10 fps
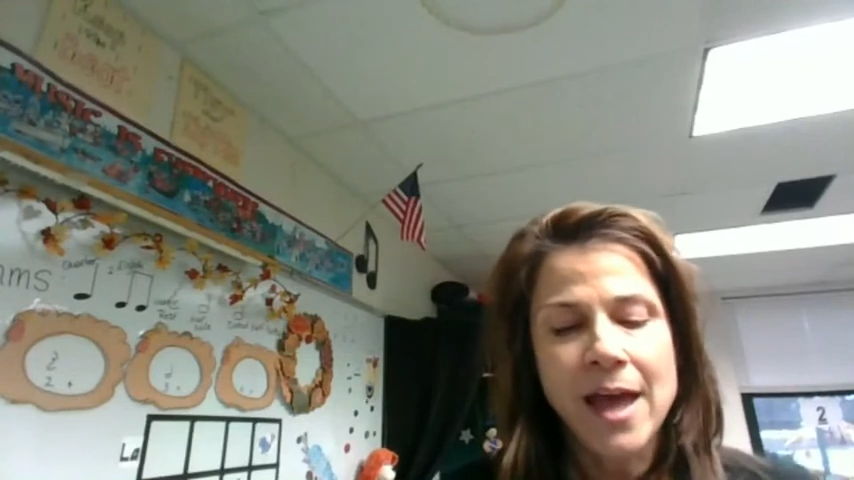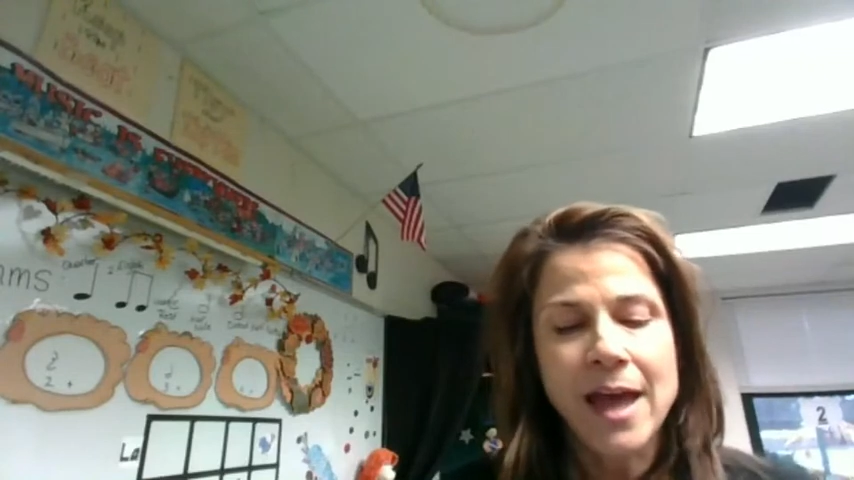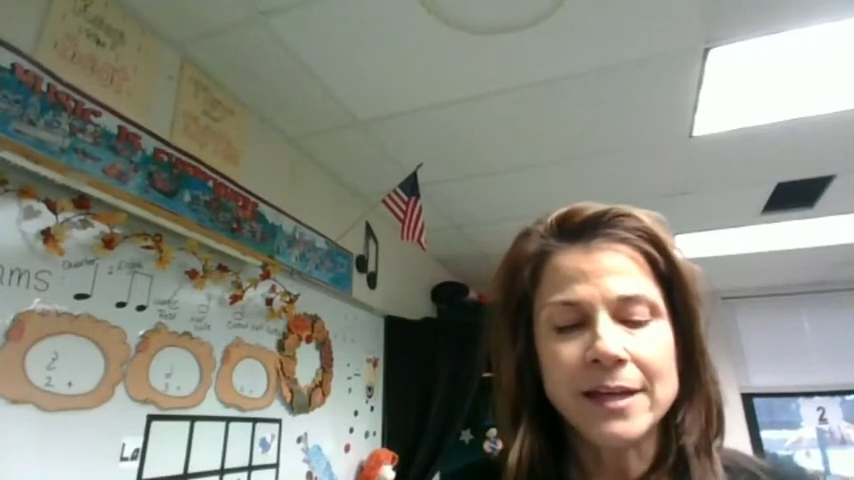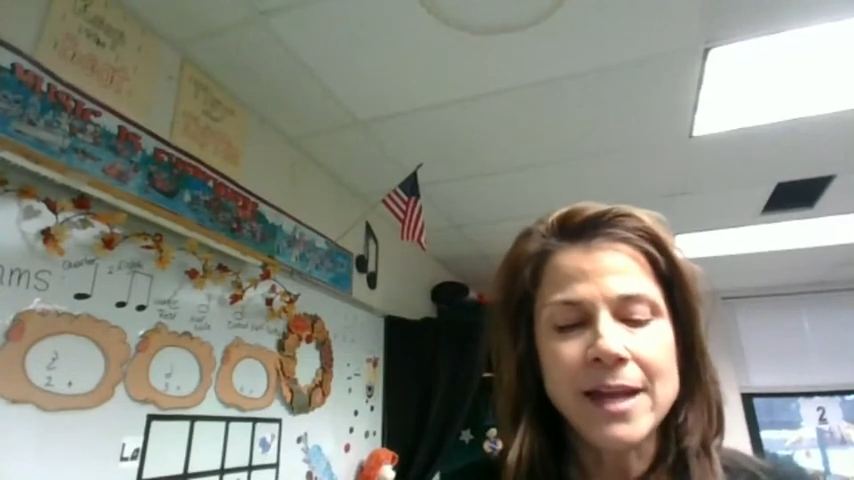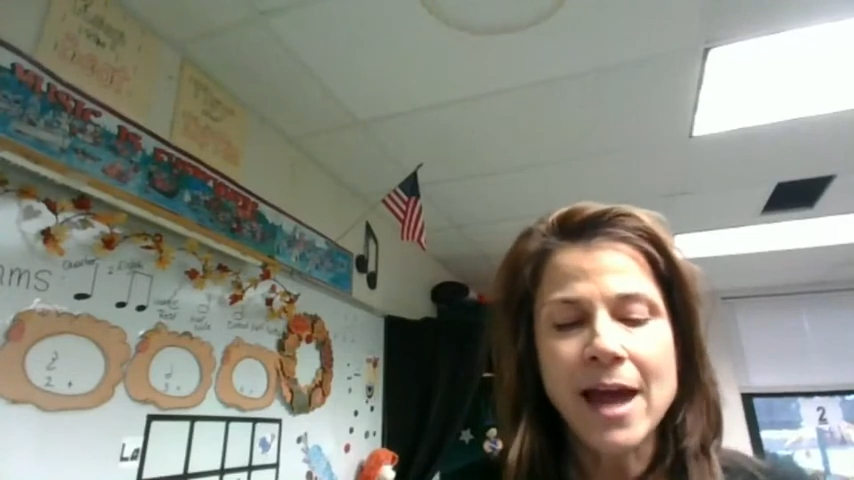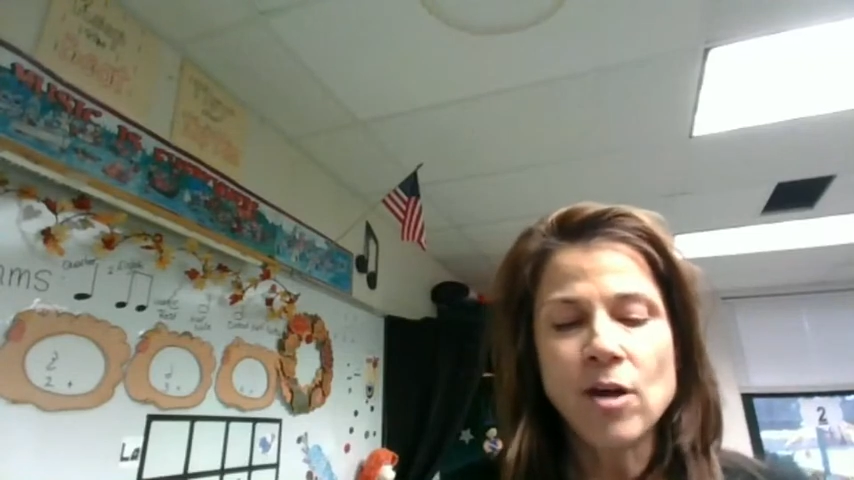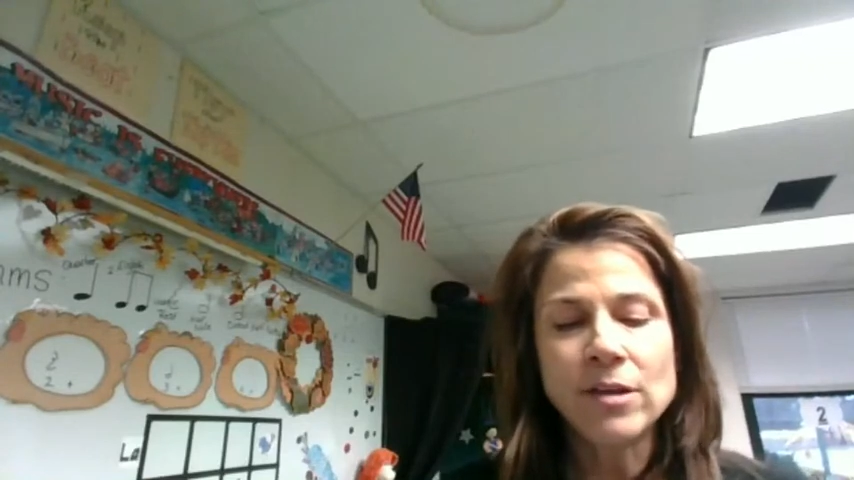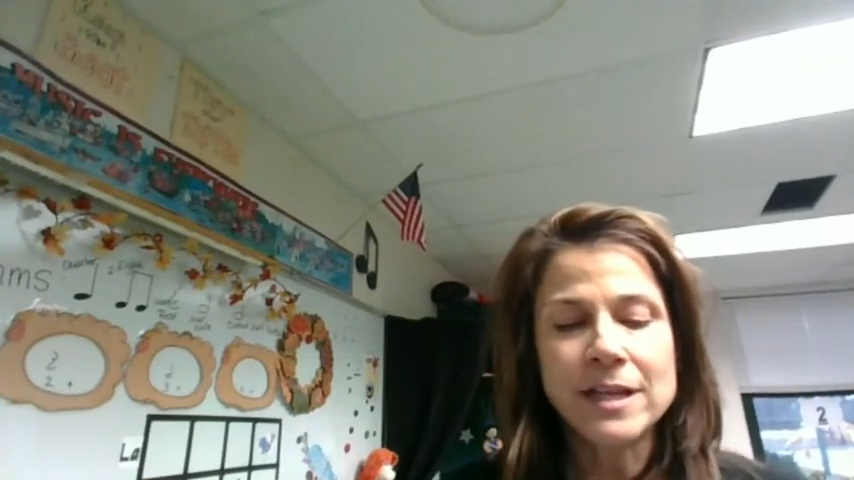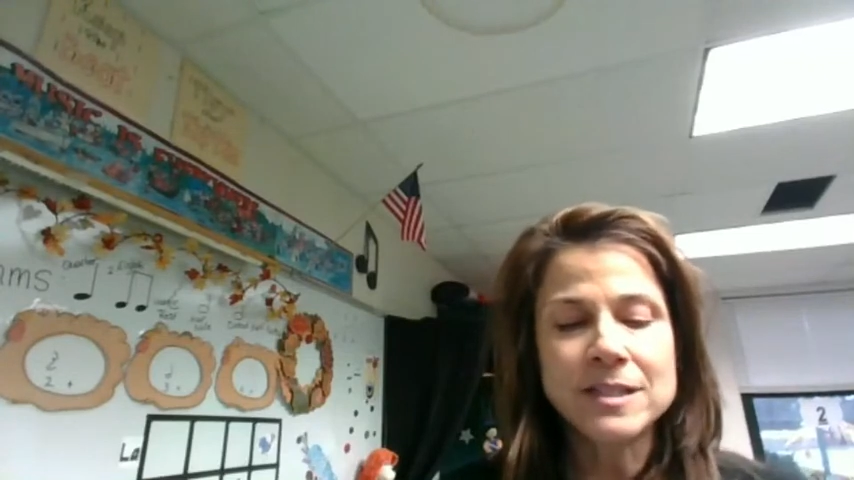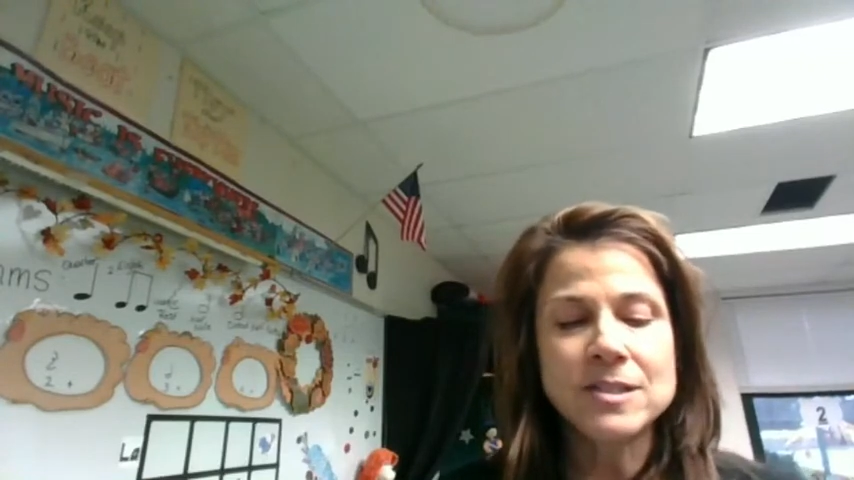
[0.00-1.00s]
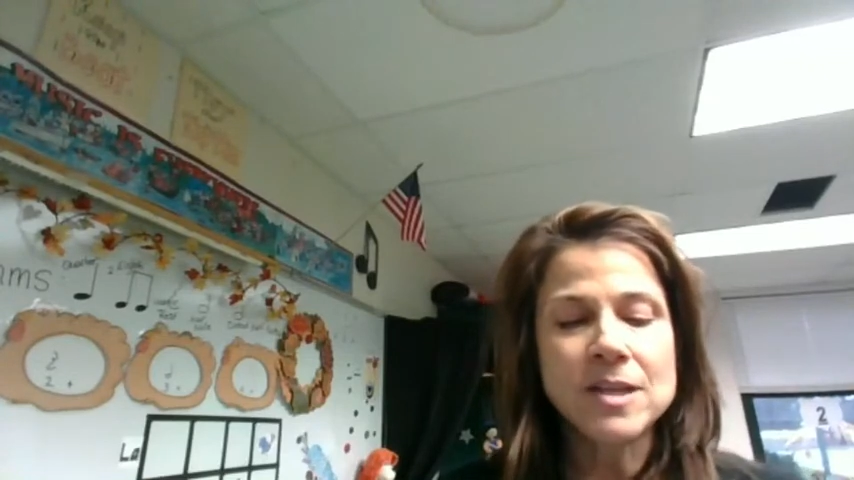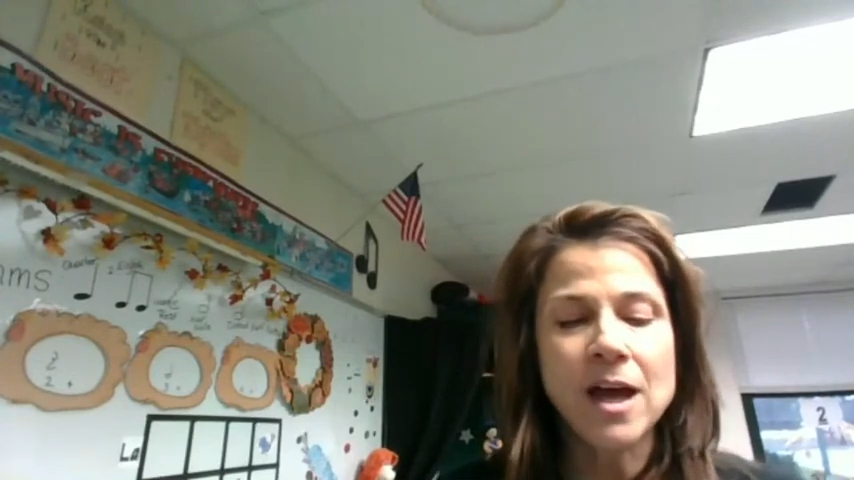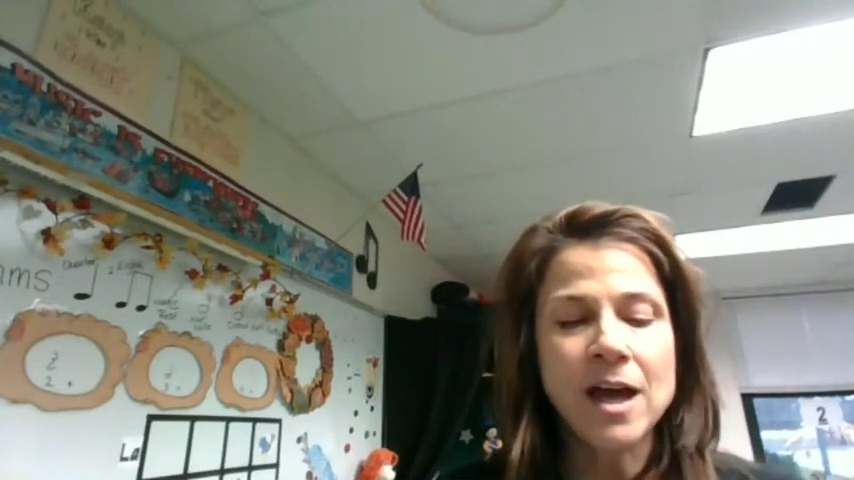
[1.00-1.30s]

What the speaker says: And now let's